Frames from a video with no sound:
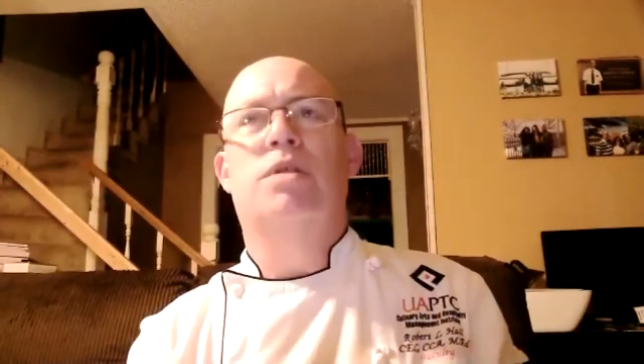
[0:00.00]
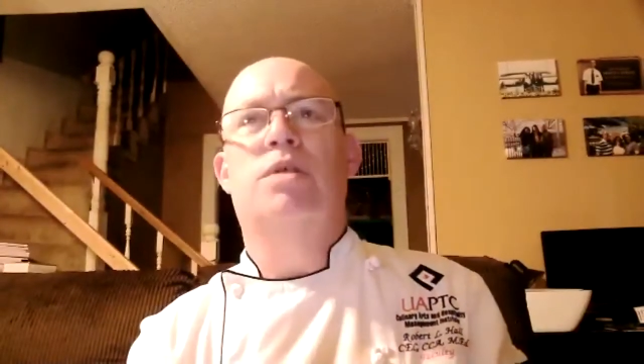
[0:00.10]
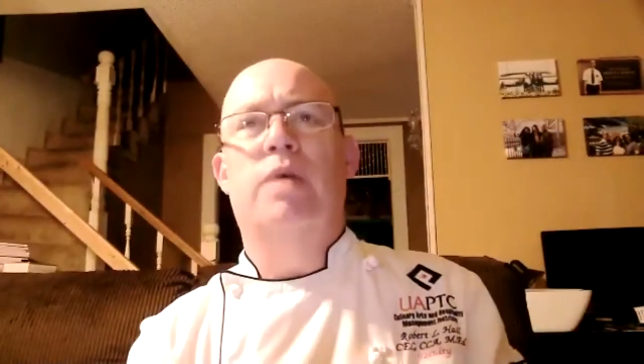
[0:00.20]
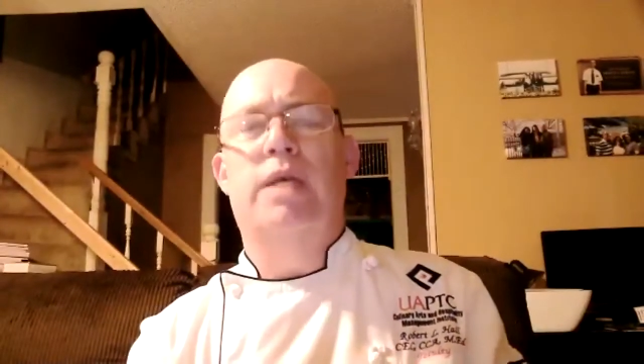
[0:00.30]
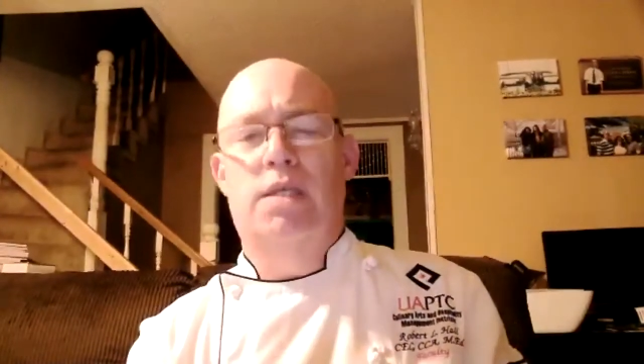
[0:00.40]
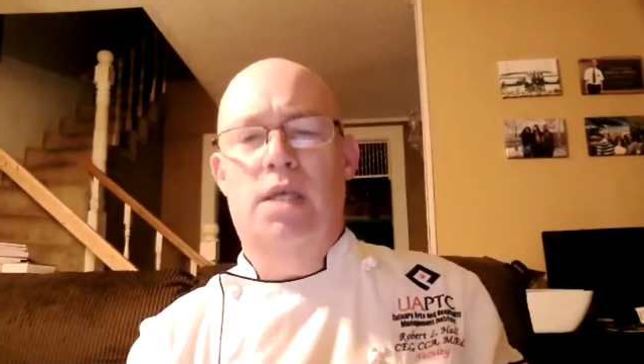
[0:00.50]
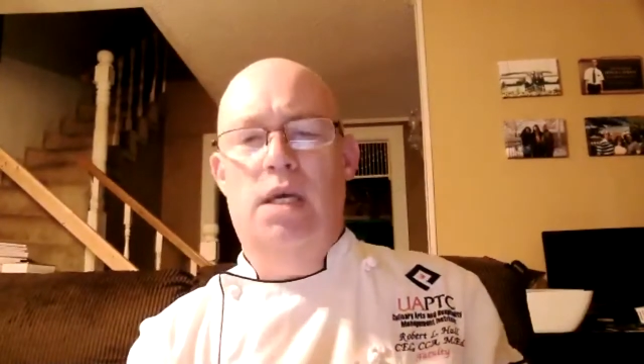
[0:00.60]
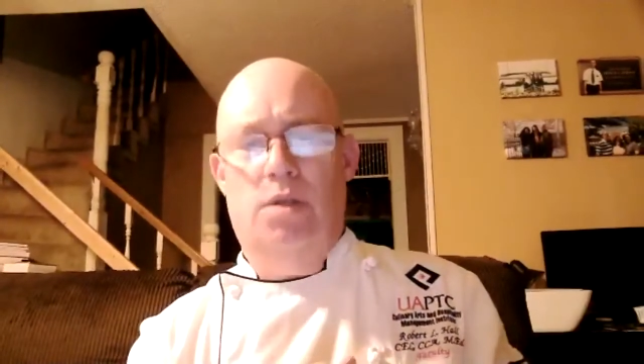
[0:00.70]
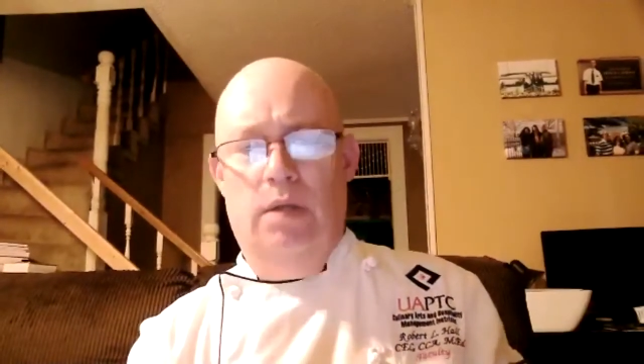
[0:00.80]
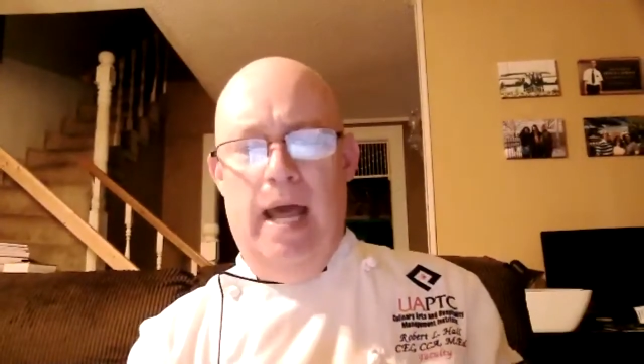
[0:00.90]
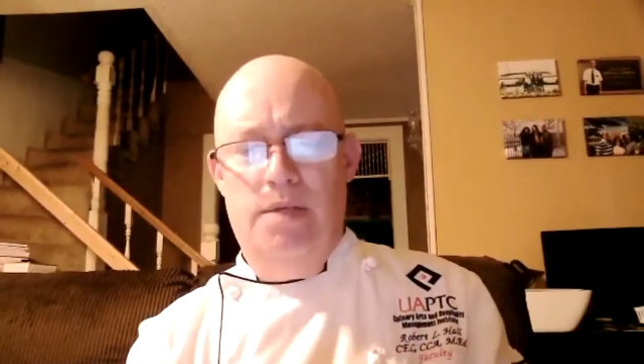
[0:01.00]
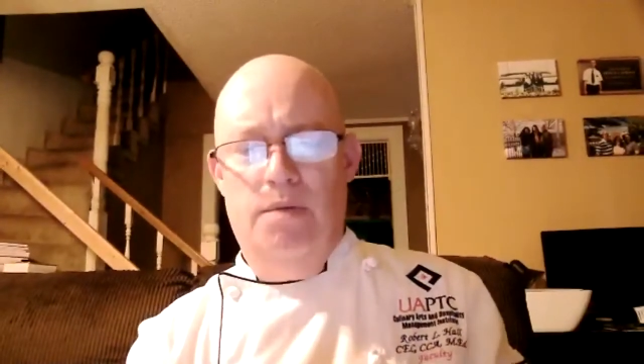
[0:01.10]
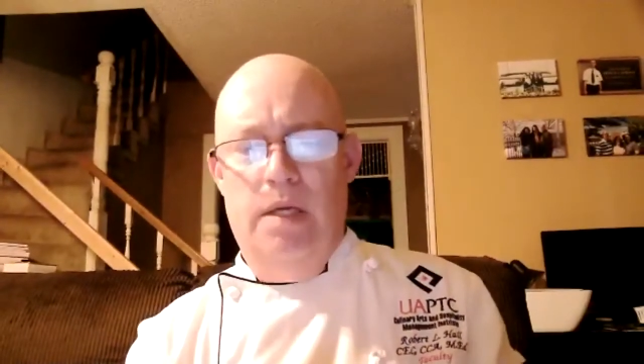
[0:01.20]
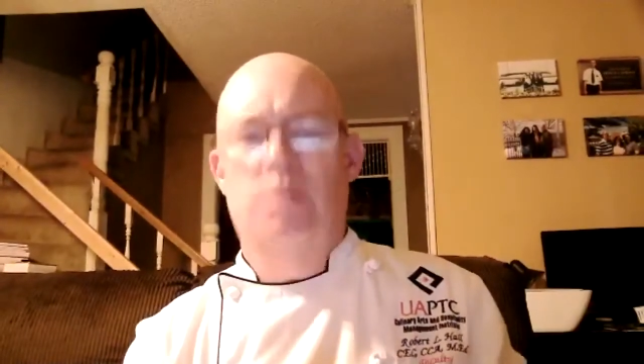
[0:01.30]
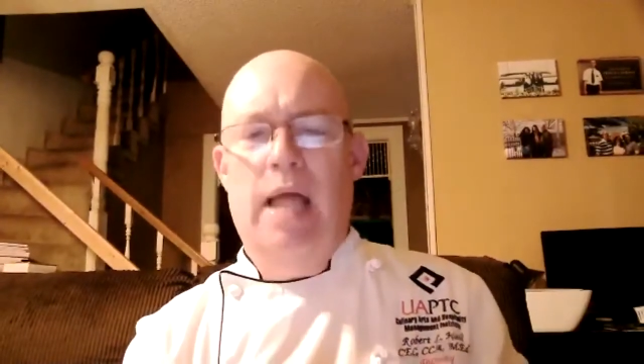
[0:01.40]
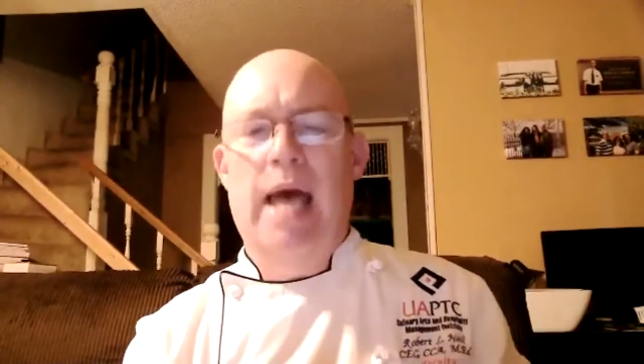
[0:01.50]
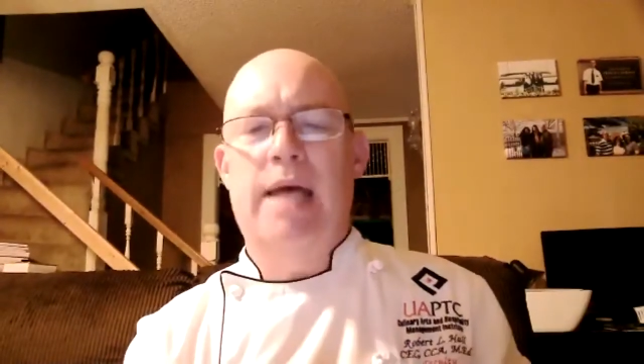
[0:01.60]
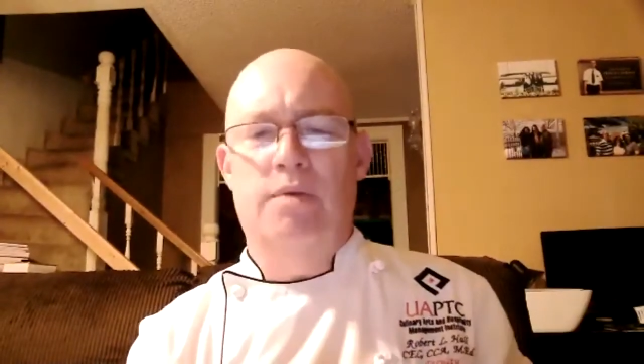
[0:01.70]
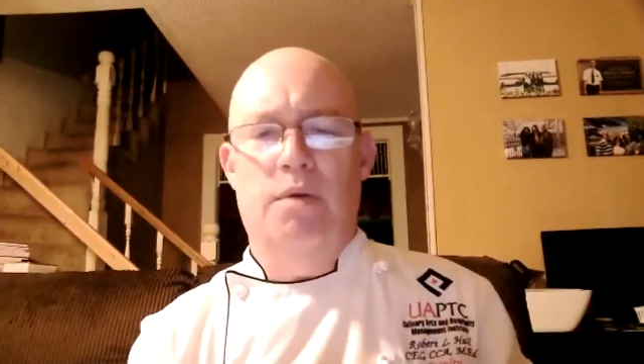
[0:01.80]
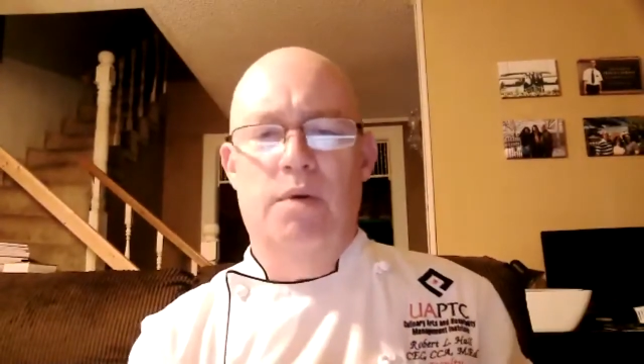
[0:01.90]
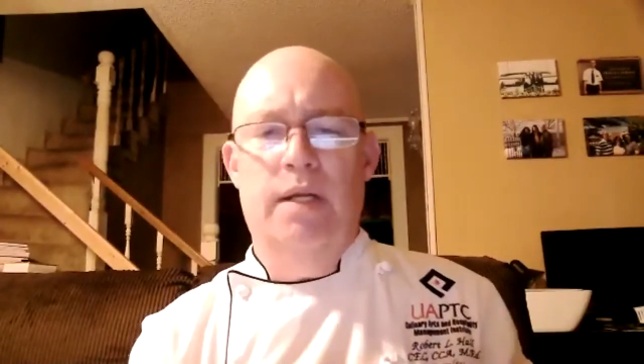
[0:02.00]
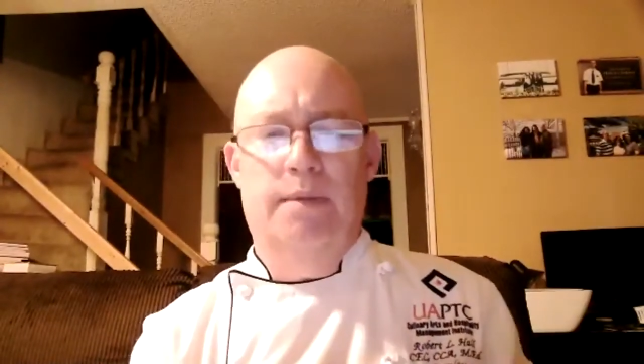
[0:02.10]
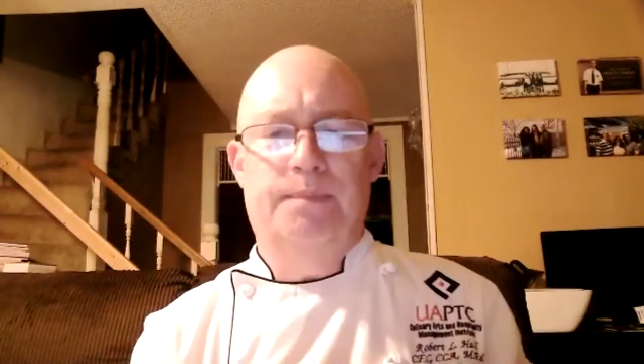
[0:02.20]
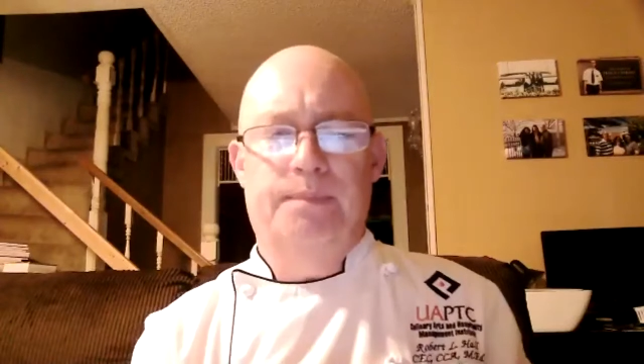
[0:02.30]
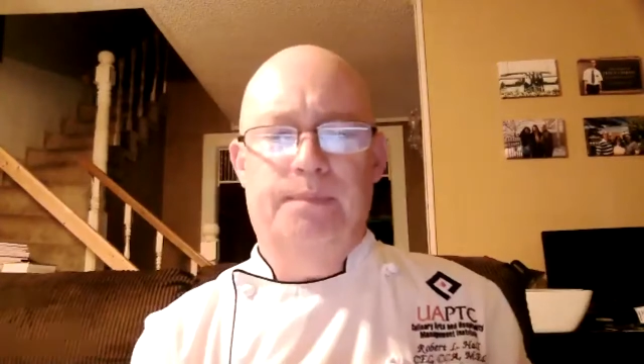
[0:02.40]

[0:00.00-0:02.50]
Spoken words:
Was it week 6? Last week. It was last week, wasn't it?